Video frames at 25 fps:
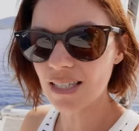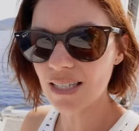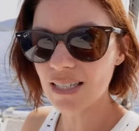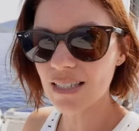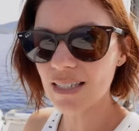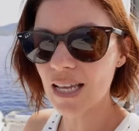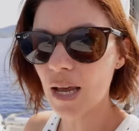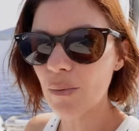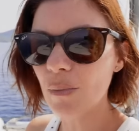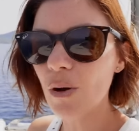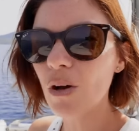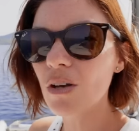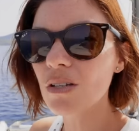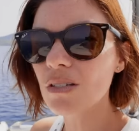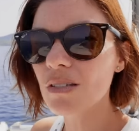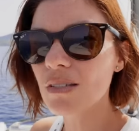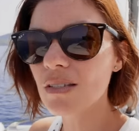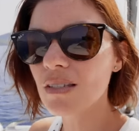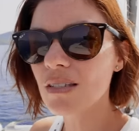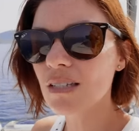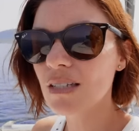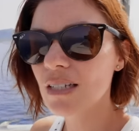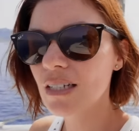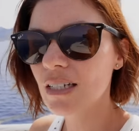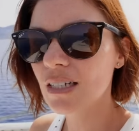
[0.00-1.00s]
is
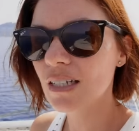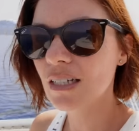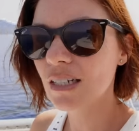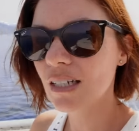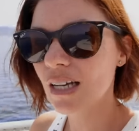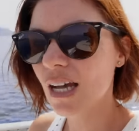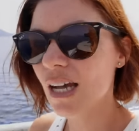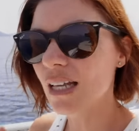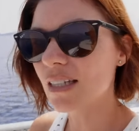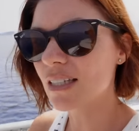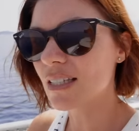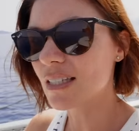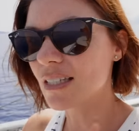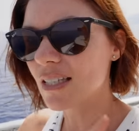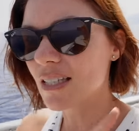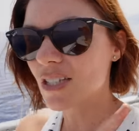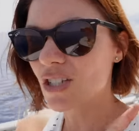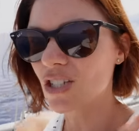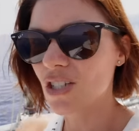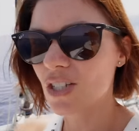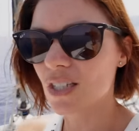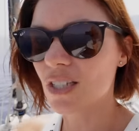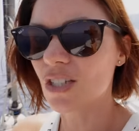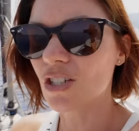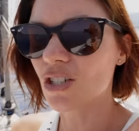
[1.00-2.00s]
Samos, and this is
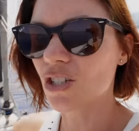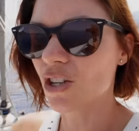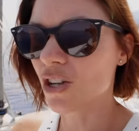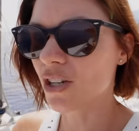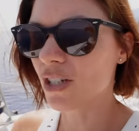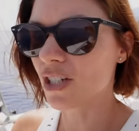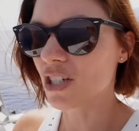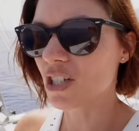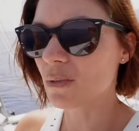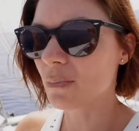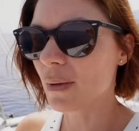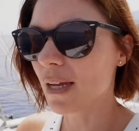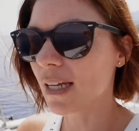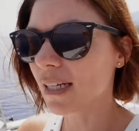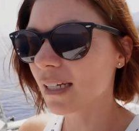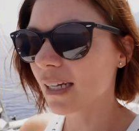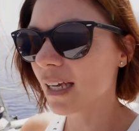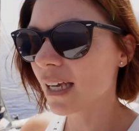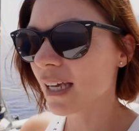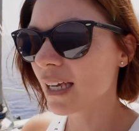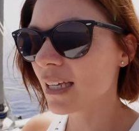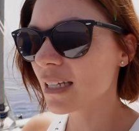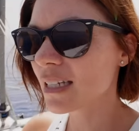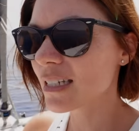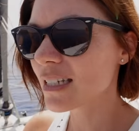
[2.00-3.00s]
just the Turkish
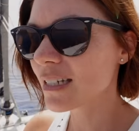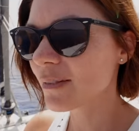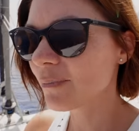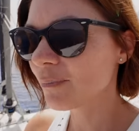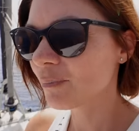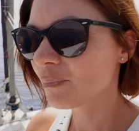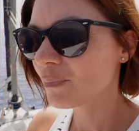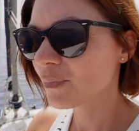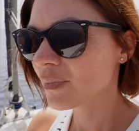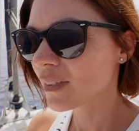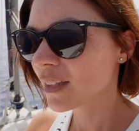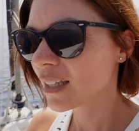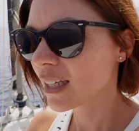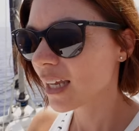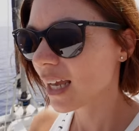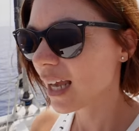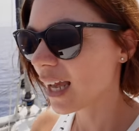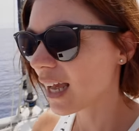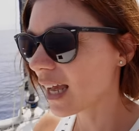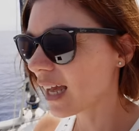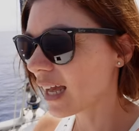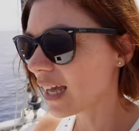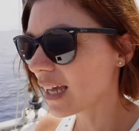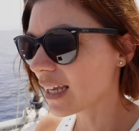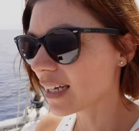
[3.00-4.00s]
mainland.
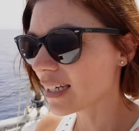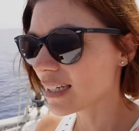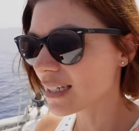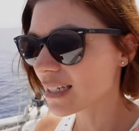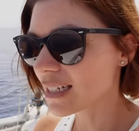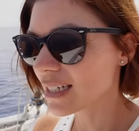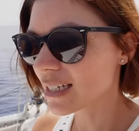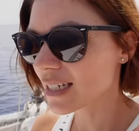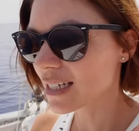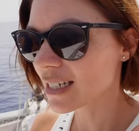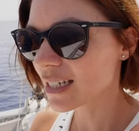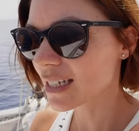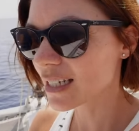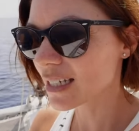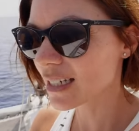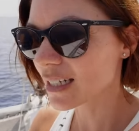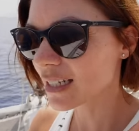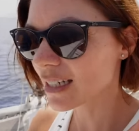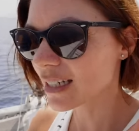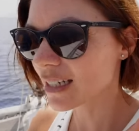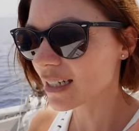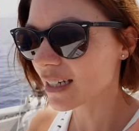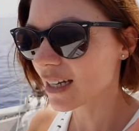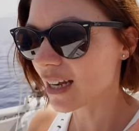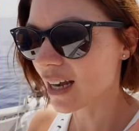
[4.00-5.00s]
And
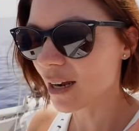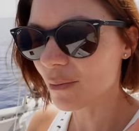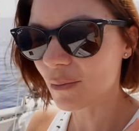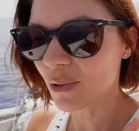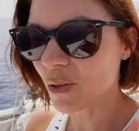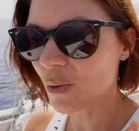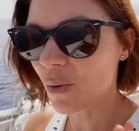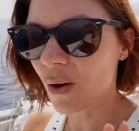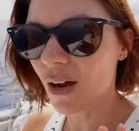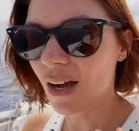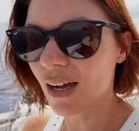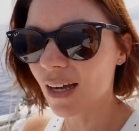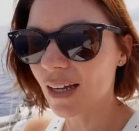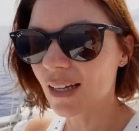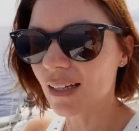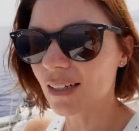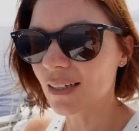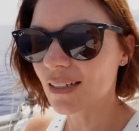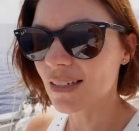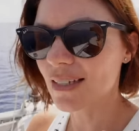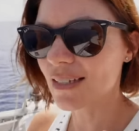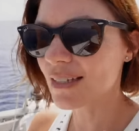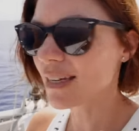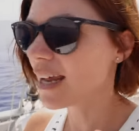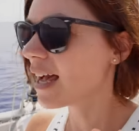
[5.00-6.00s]
I'm quite
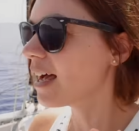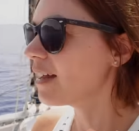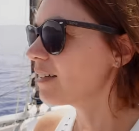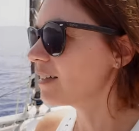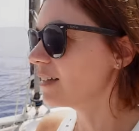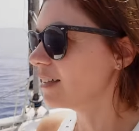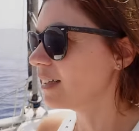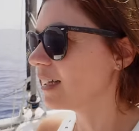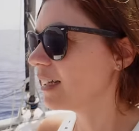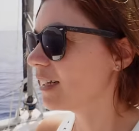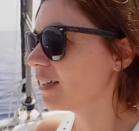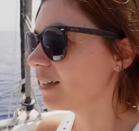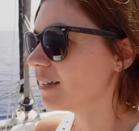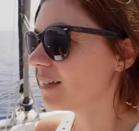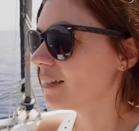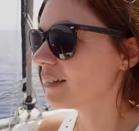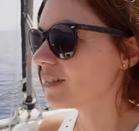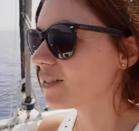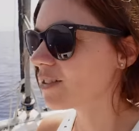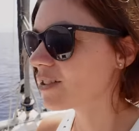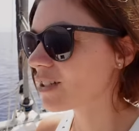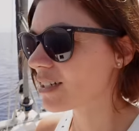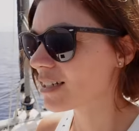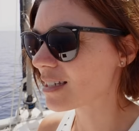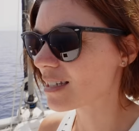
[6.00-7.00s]
astounded at
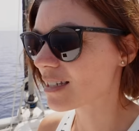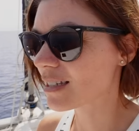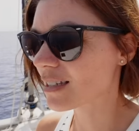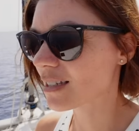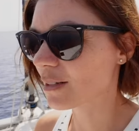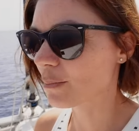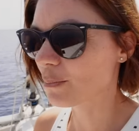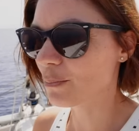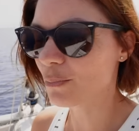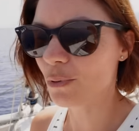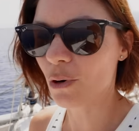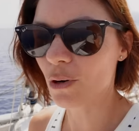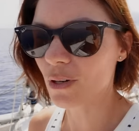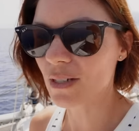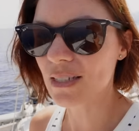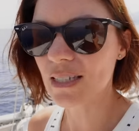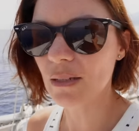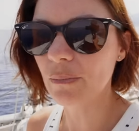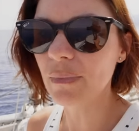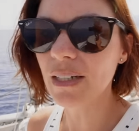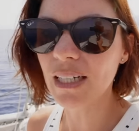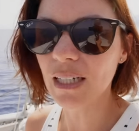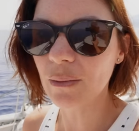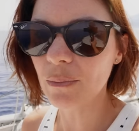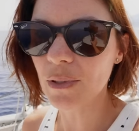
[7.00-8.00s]
just the
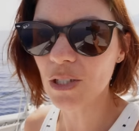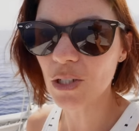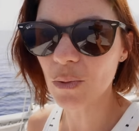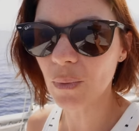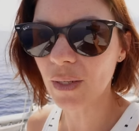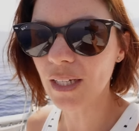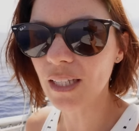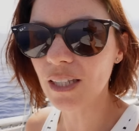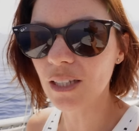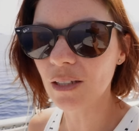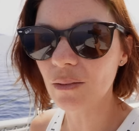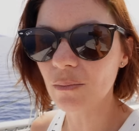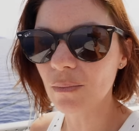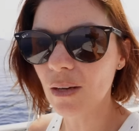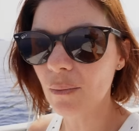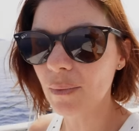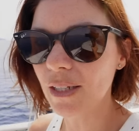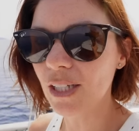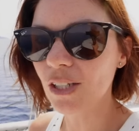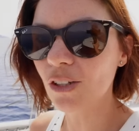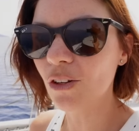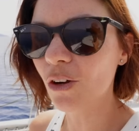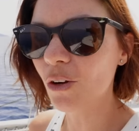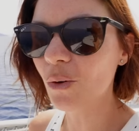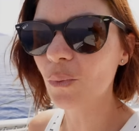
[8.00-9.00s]
proximity between them. I
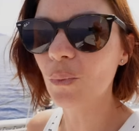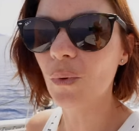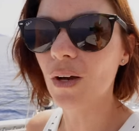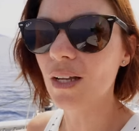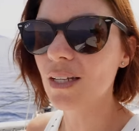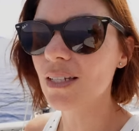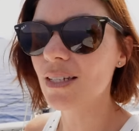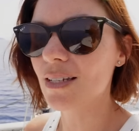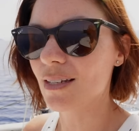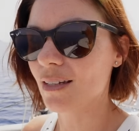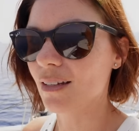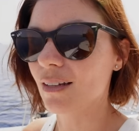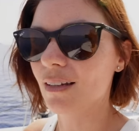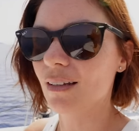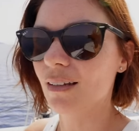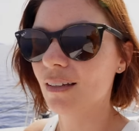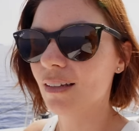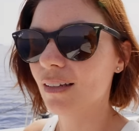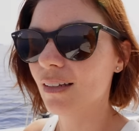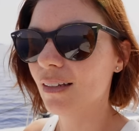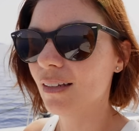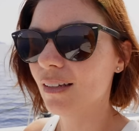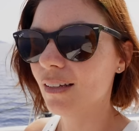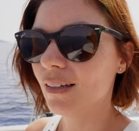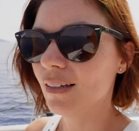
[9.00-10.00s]
mean, no wonder
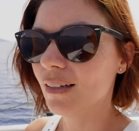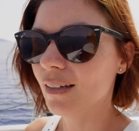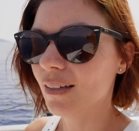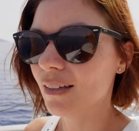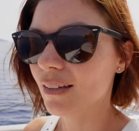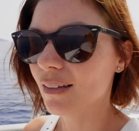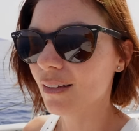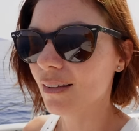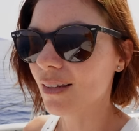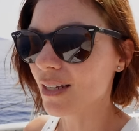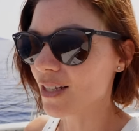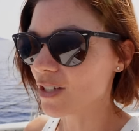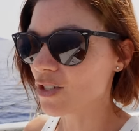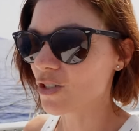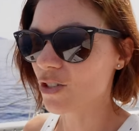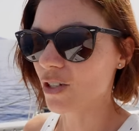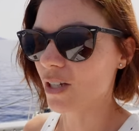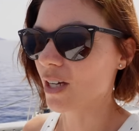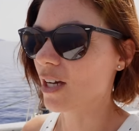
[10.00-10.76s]
these two